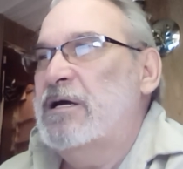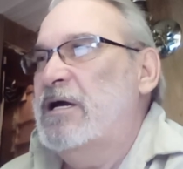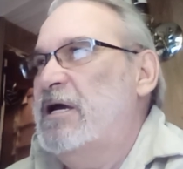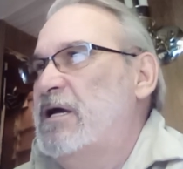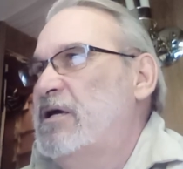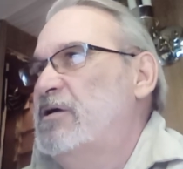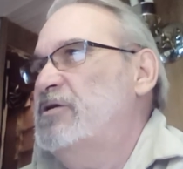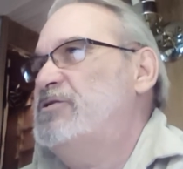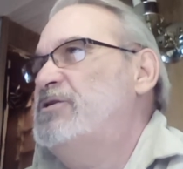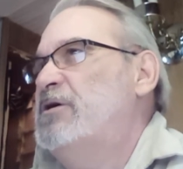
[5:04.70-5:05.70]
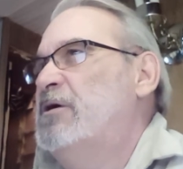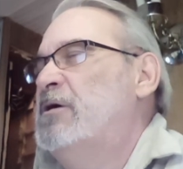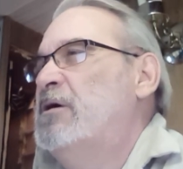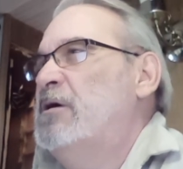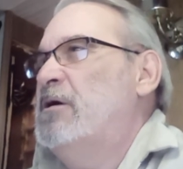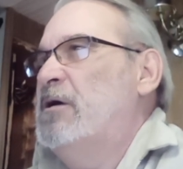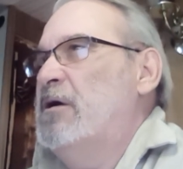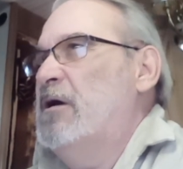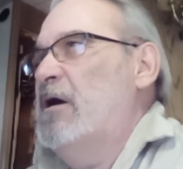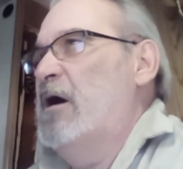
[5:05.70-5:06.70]
is
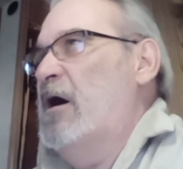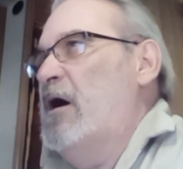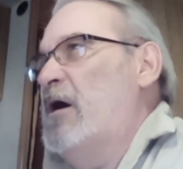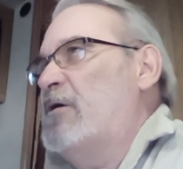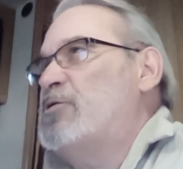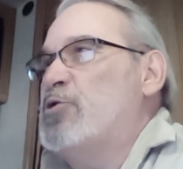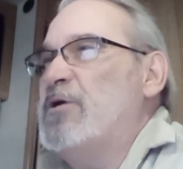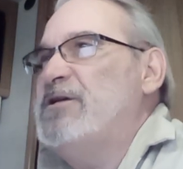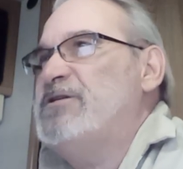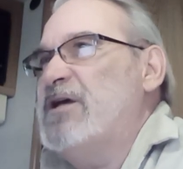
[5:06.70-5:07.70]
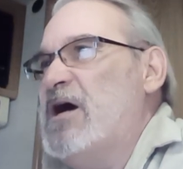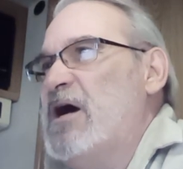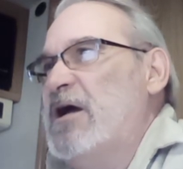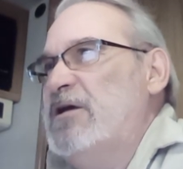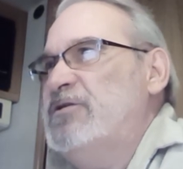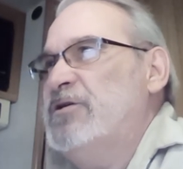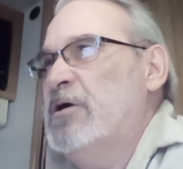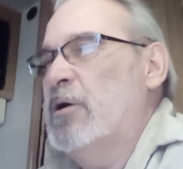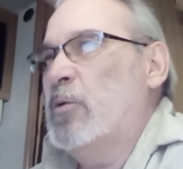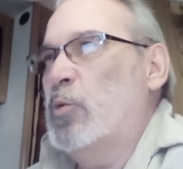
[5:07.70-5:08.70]
uh, criticize,
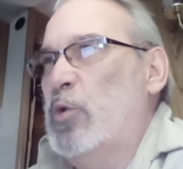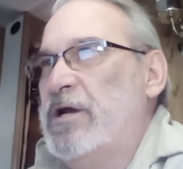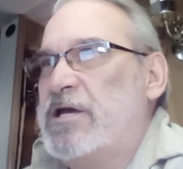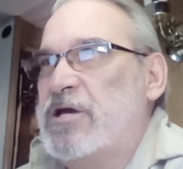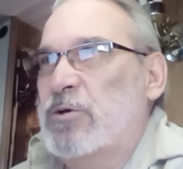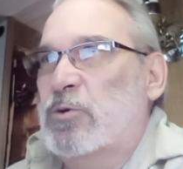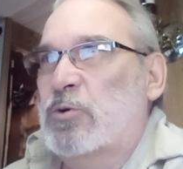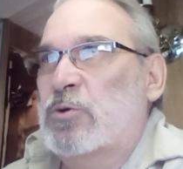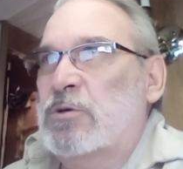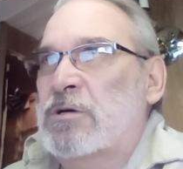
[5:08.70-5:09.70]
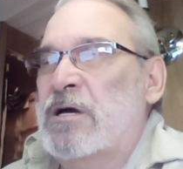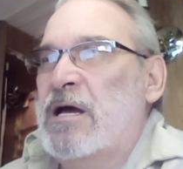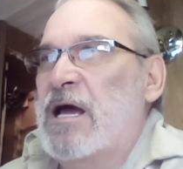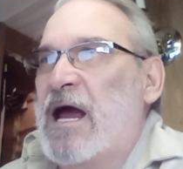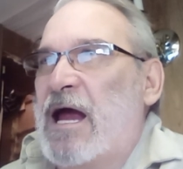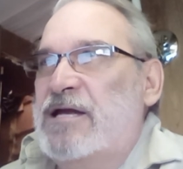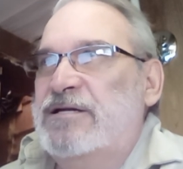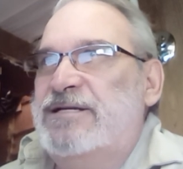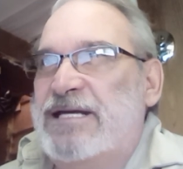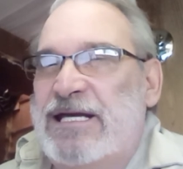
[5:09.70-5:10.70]
ridicule,
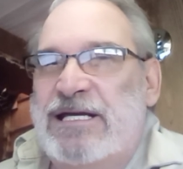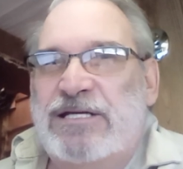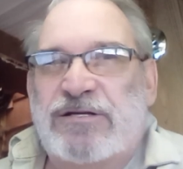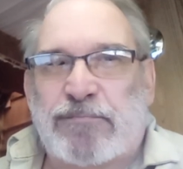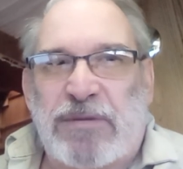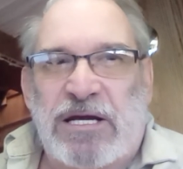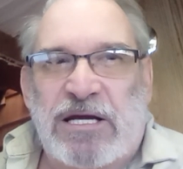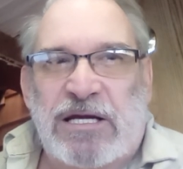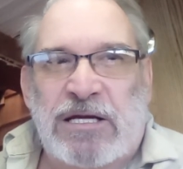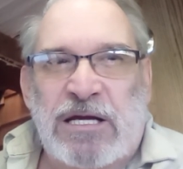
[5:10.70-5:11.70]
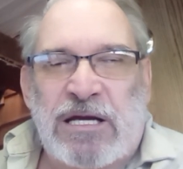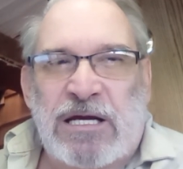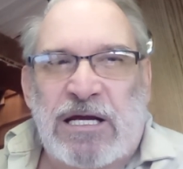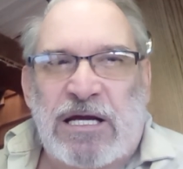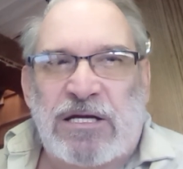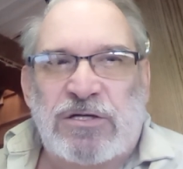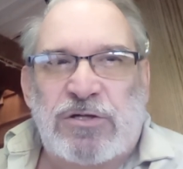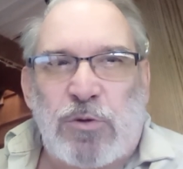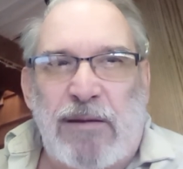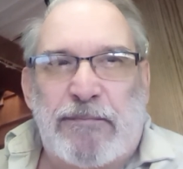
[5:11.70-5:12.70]
and tease me
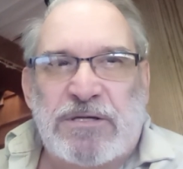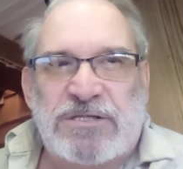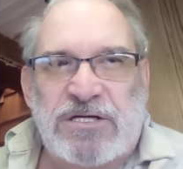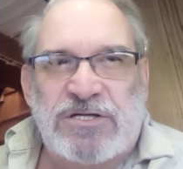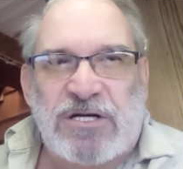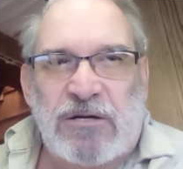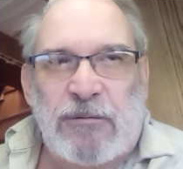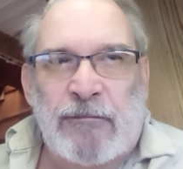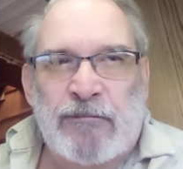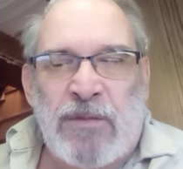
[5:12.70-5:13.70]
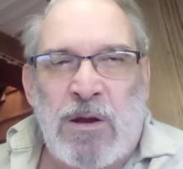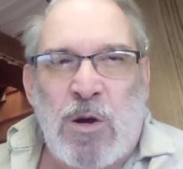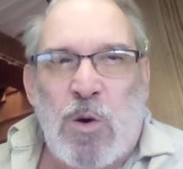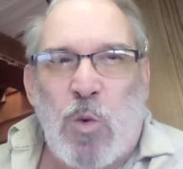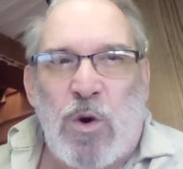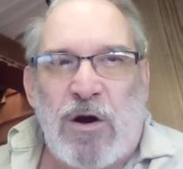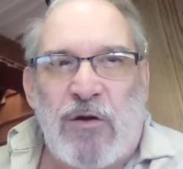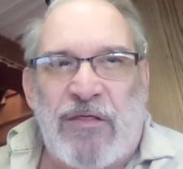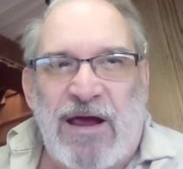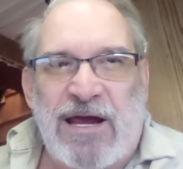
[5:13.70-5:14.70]
into a position where
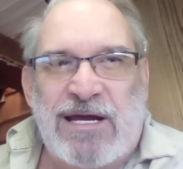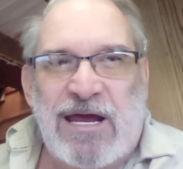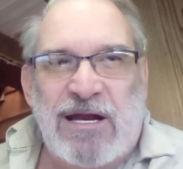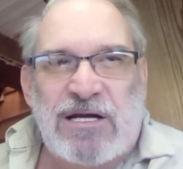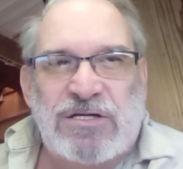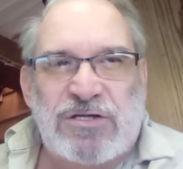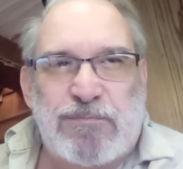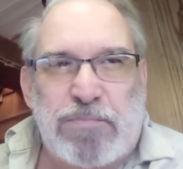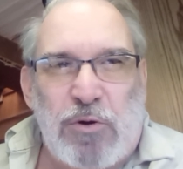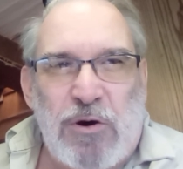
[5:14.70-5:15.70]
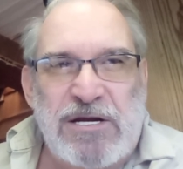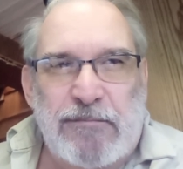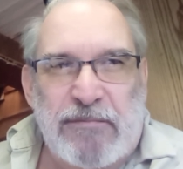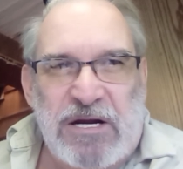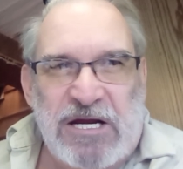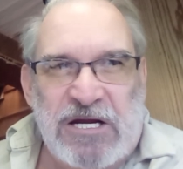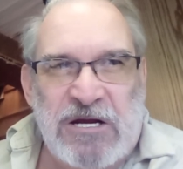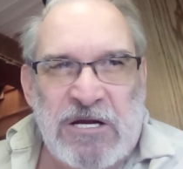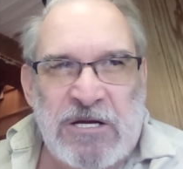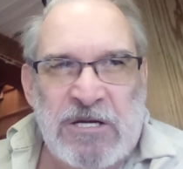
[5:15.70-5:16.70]
they can exploit me
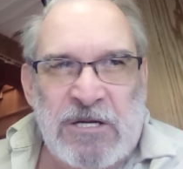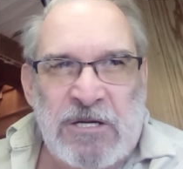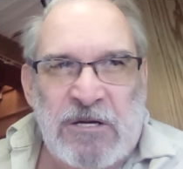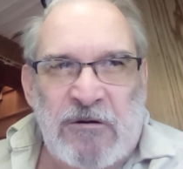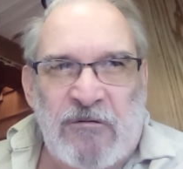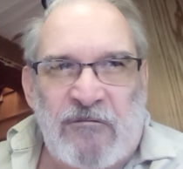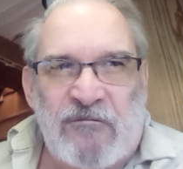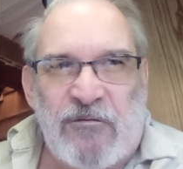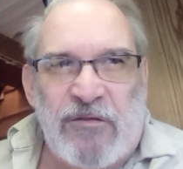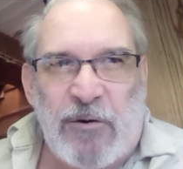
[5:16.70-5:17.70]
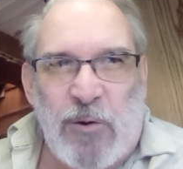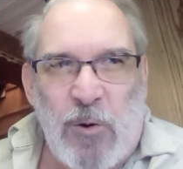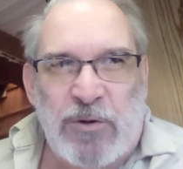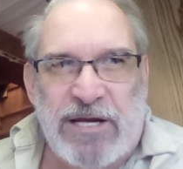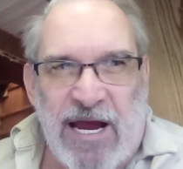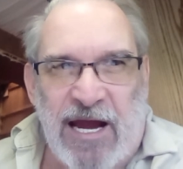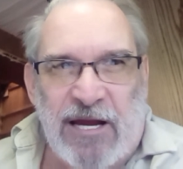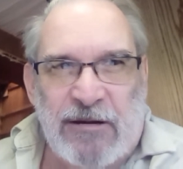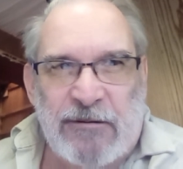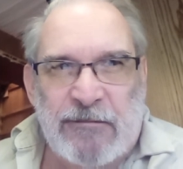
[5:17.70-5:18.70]
for their own
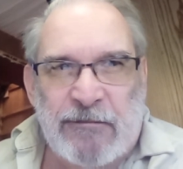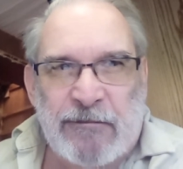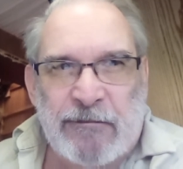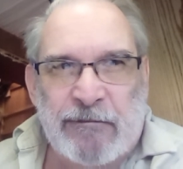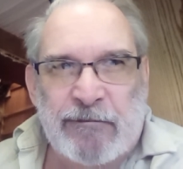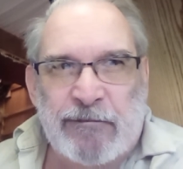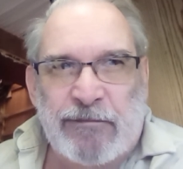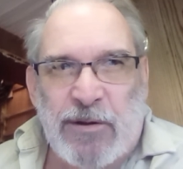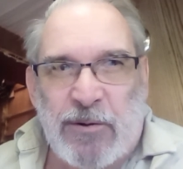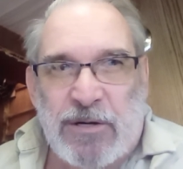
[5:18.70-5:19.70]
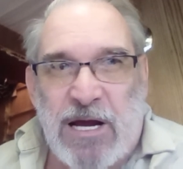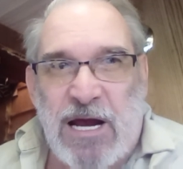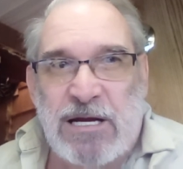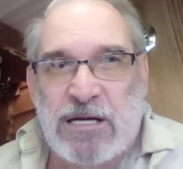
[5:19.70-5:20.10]
gain. Okay?